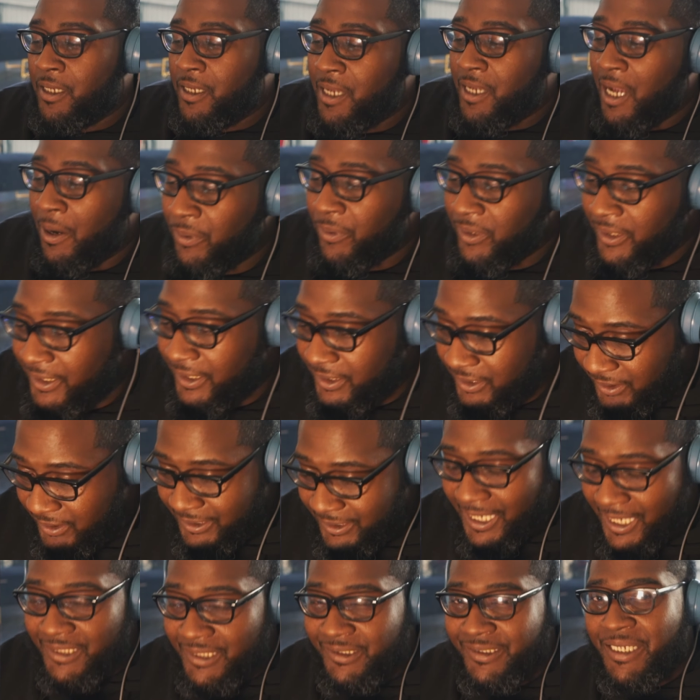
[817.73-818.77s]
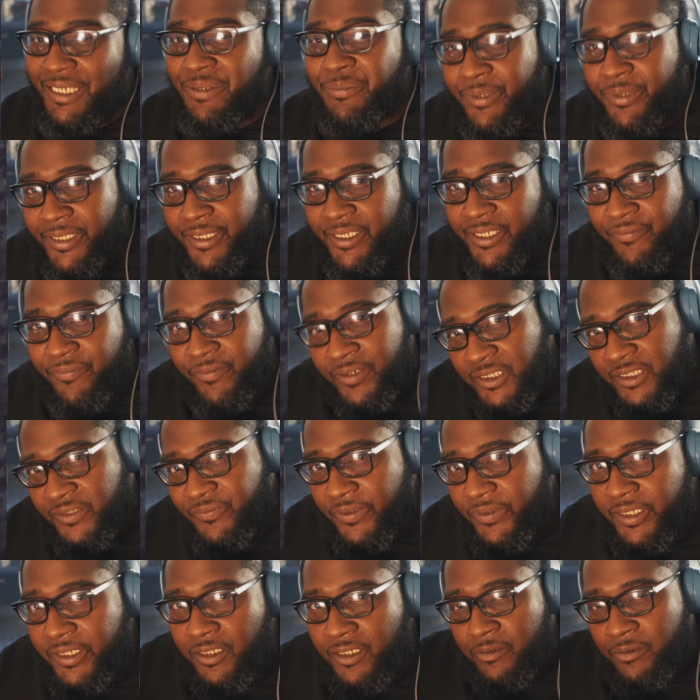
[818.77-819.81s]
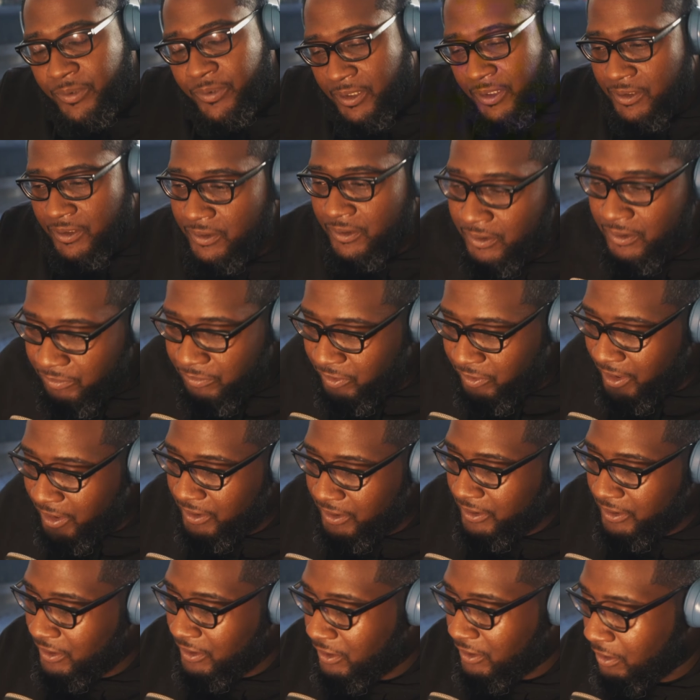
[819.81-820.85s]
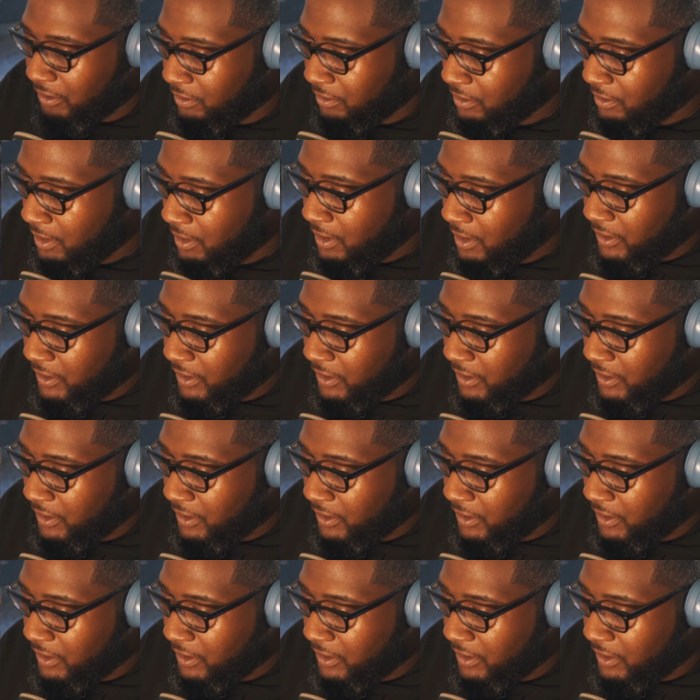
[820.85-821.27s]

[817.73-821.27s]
I'm gonna let the size stay big for this video because I'm trying to teach y'all.